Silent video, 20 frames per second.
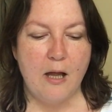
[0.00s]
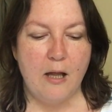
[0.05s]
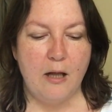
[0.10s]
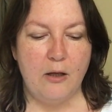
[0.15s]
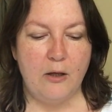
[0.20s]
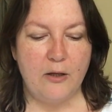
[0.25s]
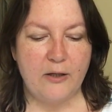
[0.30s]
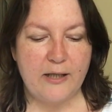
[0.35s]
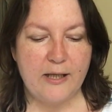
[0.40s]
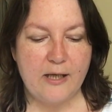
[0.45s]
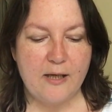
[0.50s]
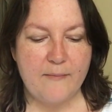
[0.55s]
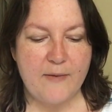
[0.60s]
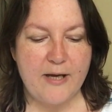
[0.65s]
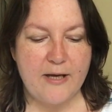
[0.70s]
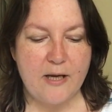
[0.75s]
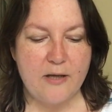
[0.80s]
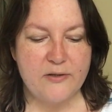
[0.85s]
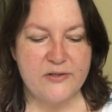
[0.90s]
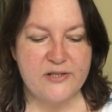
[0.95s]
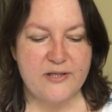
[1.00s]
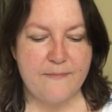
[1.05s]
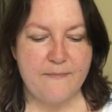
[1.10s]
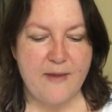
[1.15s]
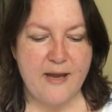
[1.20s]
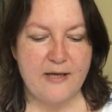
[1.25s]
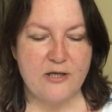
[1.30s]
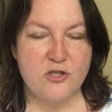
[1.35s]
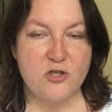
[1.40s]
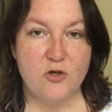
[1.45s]
Looking at my notes to
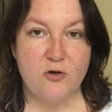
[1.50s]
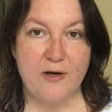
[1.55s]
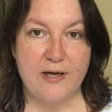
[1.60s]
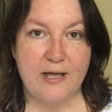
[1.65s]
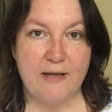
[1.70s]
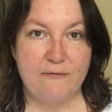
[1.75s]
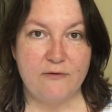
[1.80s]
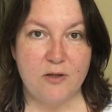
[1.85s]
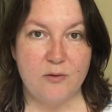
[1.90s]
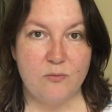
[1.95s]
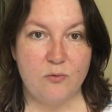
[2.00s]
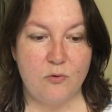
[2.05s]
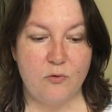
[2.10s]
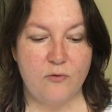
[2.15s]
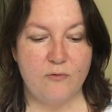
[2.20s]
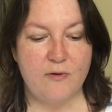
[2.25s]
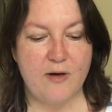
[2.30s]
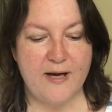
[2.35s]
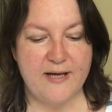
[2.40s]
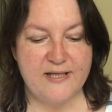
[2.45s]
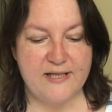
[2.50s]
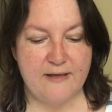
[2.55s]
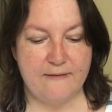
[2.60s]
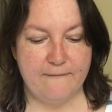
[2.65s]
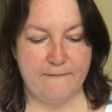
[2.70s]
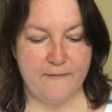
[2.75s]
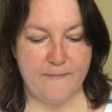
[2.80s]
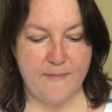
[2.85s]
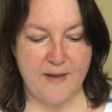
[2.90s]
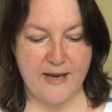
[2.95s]
make sure I give you all the right
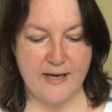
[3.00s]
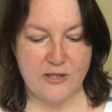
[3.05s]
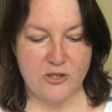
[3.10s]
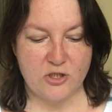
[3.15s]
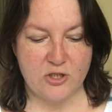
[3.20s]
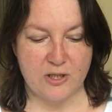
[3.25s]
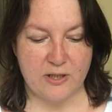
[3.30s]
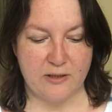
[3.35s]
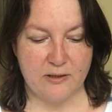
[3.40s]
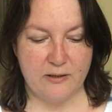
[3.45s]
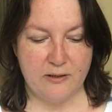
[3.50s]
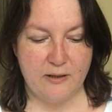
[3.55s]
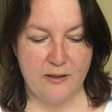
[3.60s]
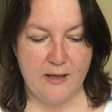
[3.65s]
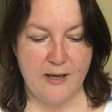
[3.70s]
information,